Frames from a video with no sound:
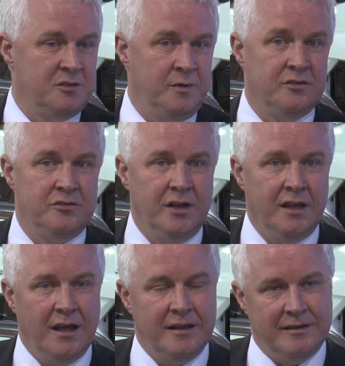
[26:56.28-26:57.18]
as we are
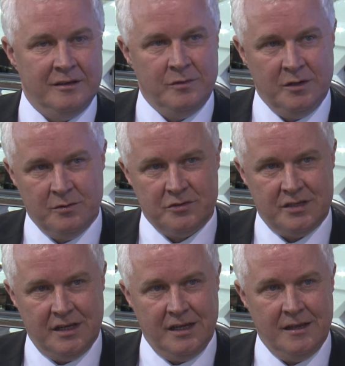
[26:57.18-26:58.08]
doing. I think we will
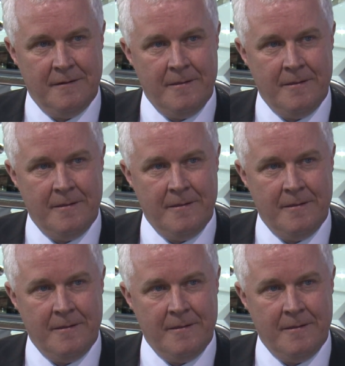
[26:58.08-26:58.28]
see,